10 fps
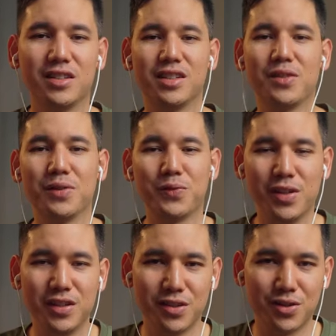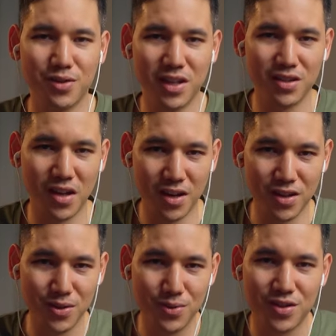the different filters you can
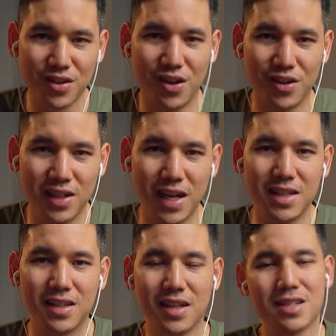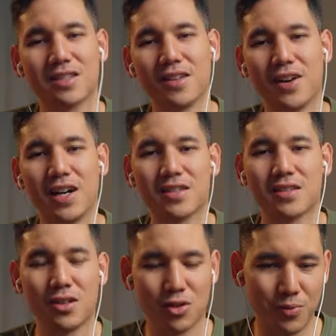use on uh, this device.
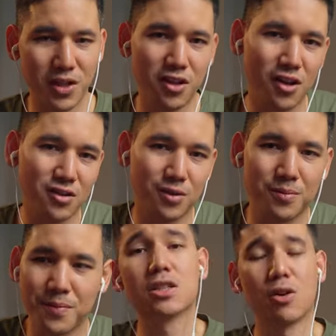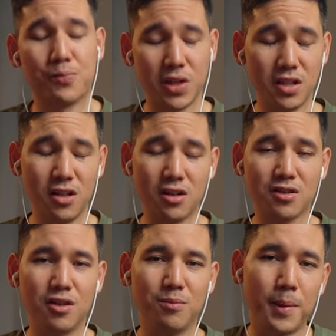So pretty awesome. So pretty
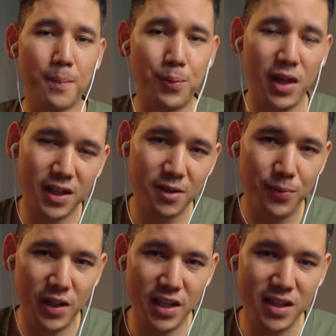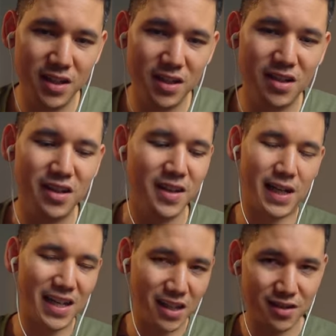awesome plug and play here.
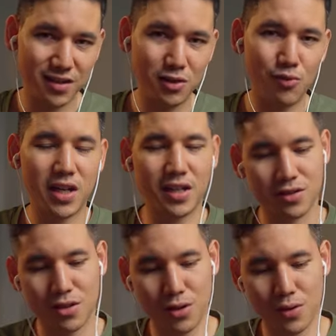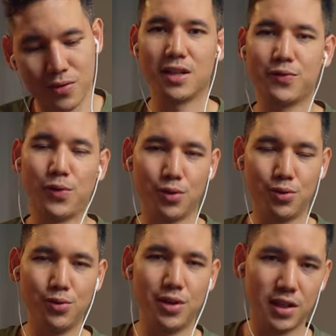I can see where this goes and for
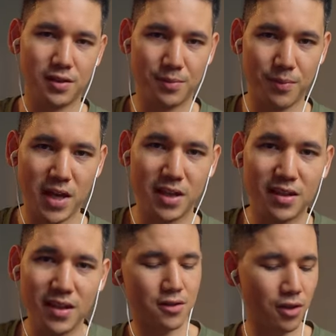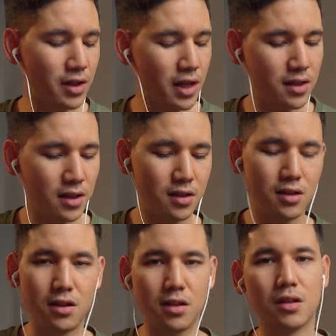who it's made. So you can
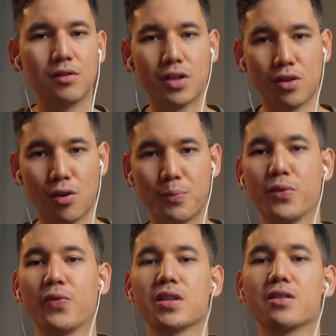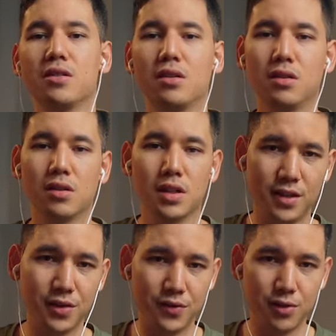either record professional
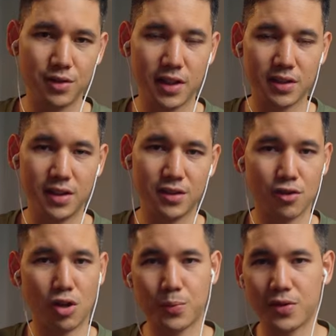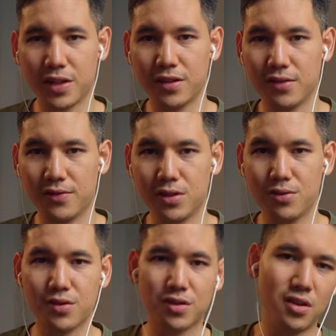interviews like this, corporate
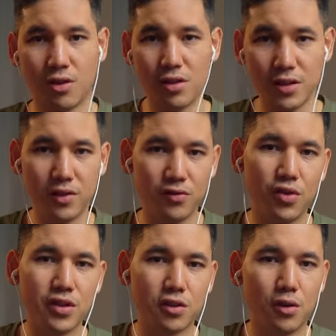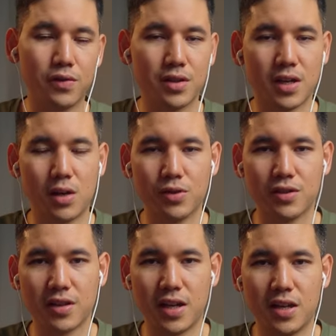interviews, or even voiceovers, I would
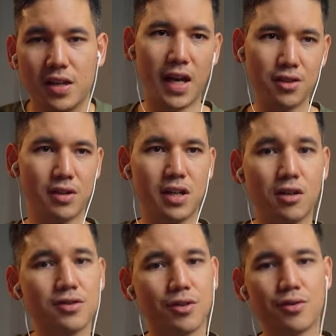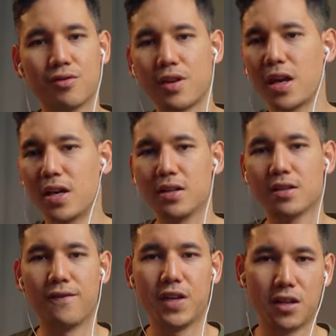say. And you can also
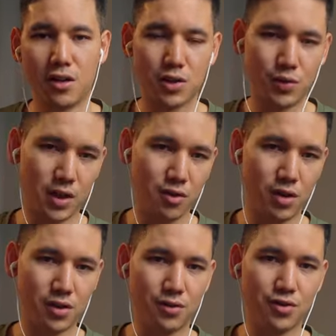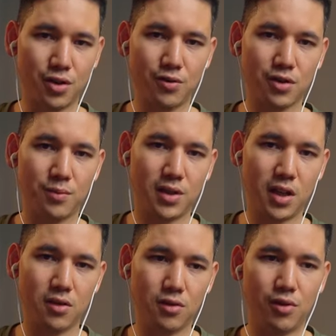create videos where you want to show
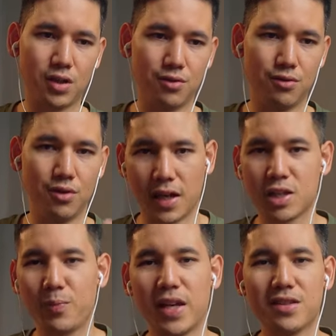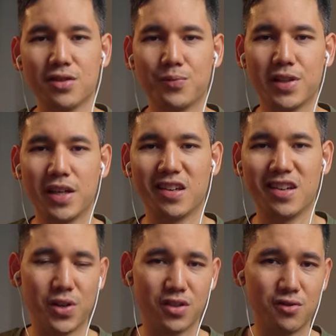something, you want to explain
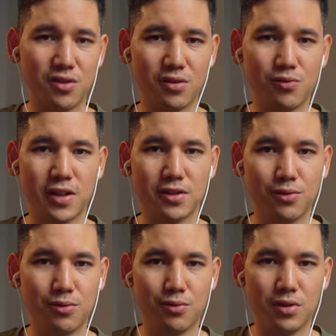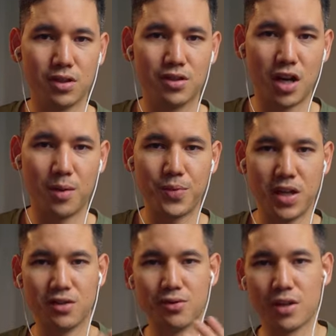something, but you don't want to jump
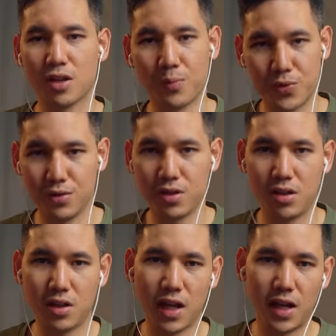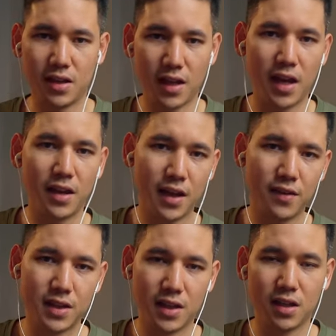into the computer and edit
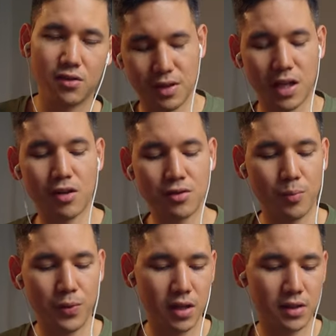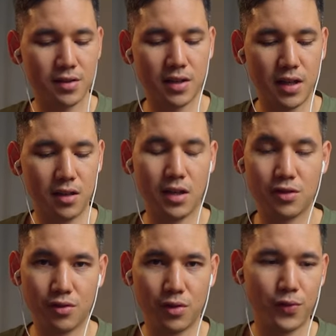everything. You can also plug this in
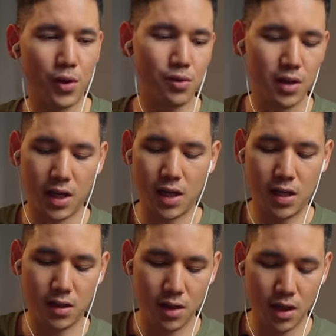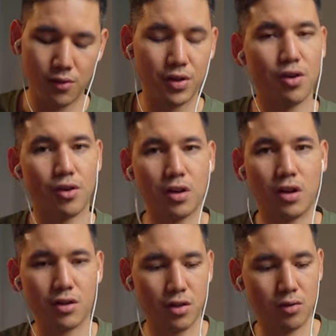into your phone and record
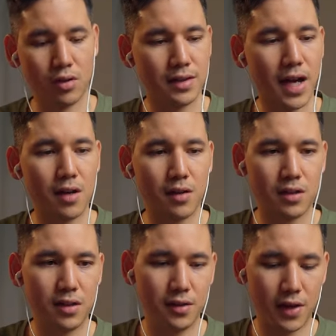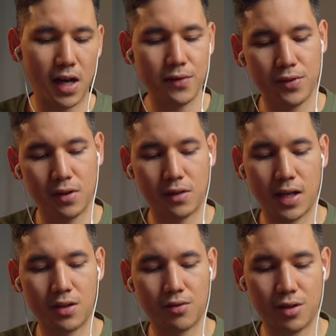audio directly iPhone,
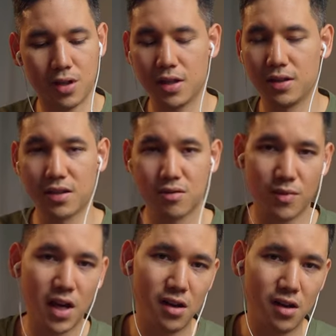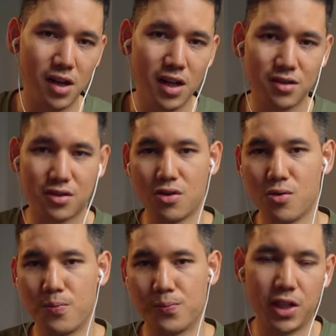Android, doesn't matter.
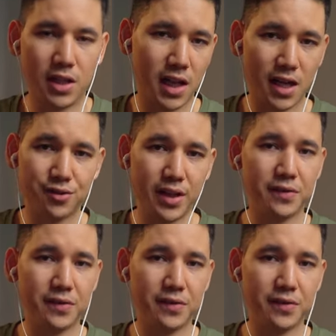So pretty nice to